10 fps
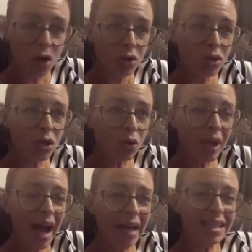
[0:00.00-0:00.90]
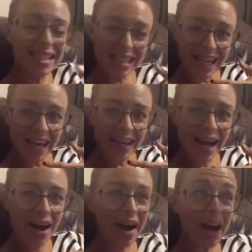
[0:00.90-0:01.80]
So we kind of stay
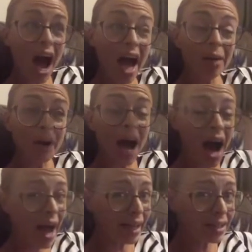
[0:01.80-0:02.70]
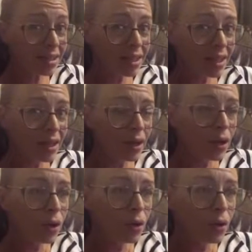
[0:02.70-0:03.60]
there and hide behind
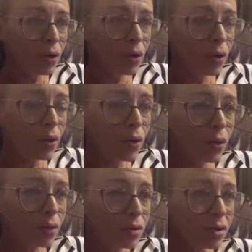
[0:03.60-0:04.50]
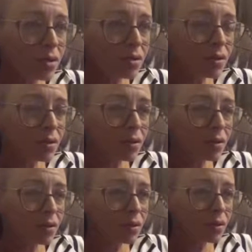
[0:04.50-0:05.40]
those
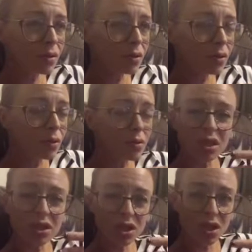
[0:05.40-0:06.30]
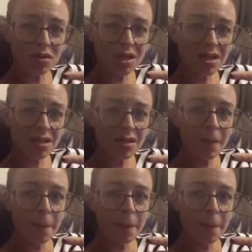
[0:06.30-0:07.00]
those excuses.